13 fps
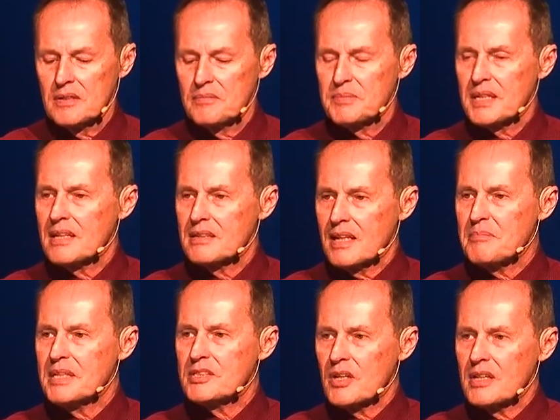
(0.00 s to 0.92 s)
But let
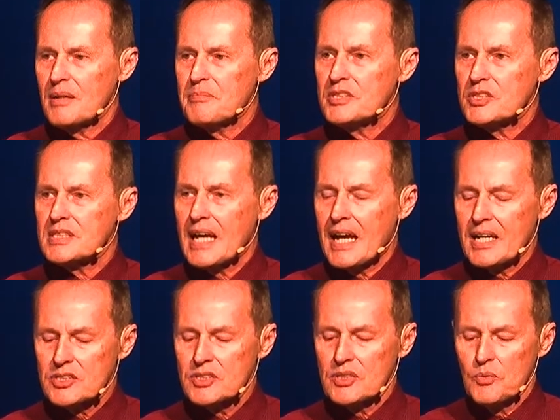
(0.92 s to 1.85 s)
me just
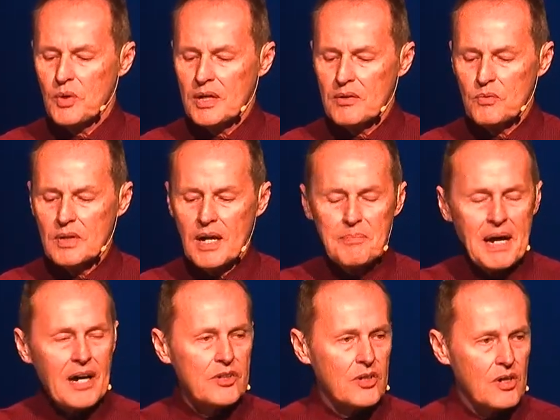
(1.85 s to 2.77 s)
ask you
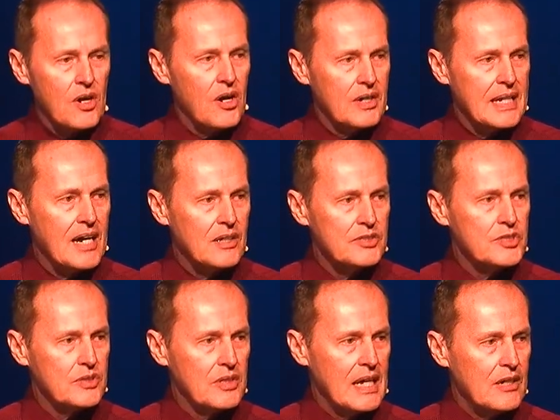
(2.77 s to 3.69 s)
about your heart.
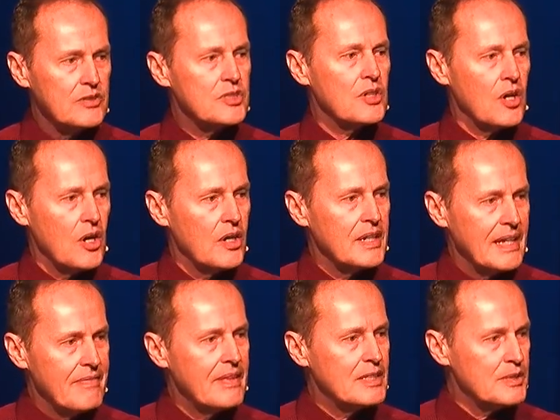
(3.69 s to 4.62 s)
How's your heart
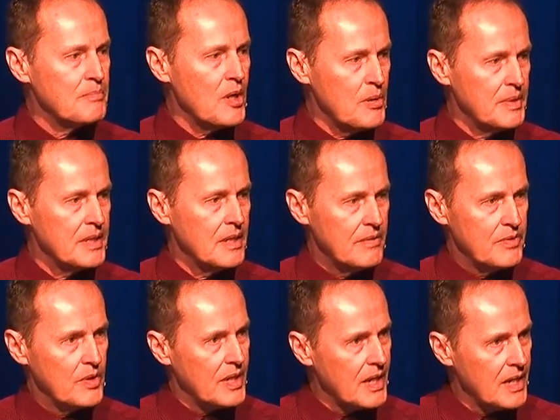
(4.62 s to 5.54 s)
in this moment of
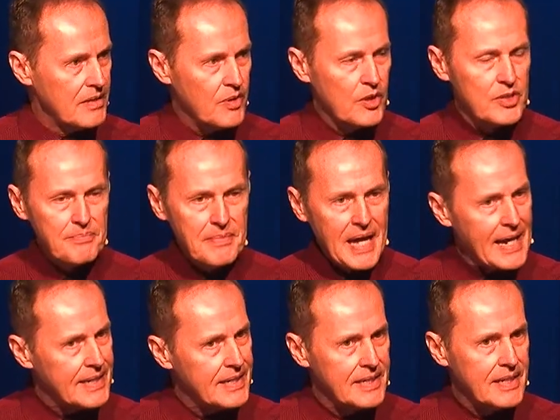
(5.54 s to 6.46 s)
your life? Are you
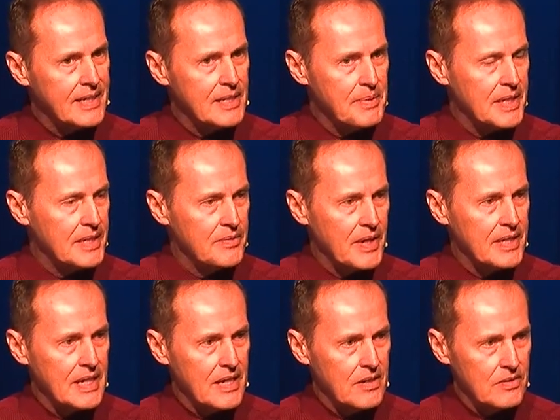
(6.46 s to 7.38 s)
mad at anybody right
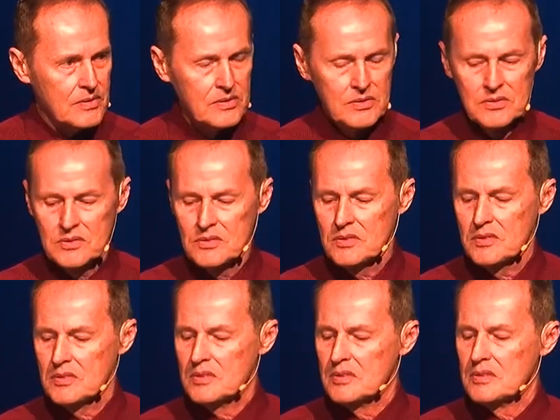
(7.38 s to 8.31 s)
now?
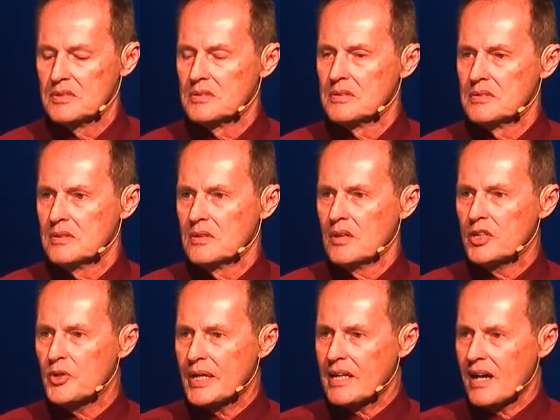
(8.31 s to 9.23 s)
Are
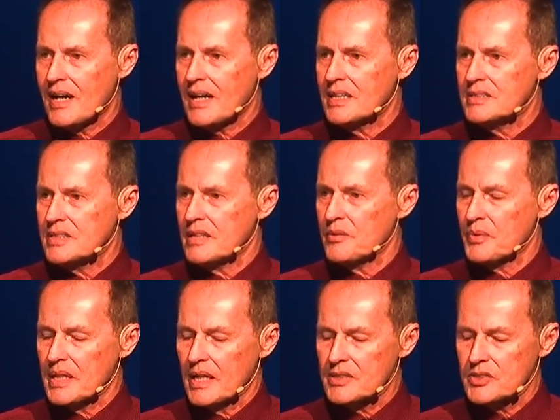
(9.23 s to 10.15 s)
you at odds in a
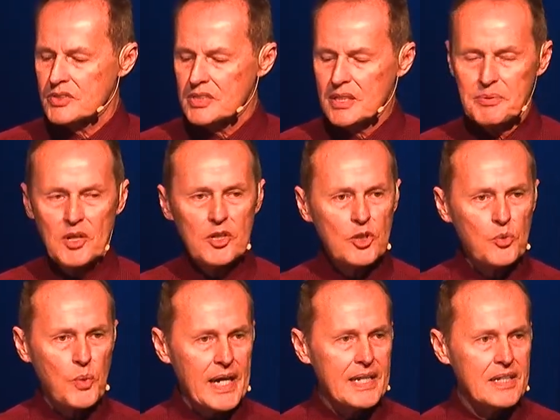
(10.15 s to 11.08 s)
relationship, and are you
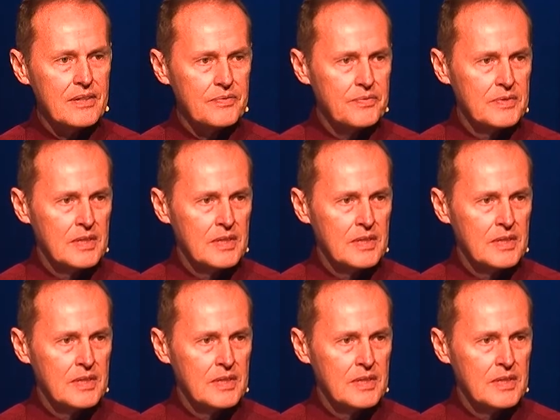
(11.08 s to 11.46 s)
waiting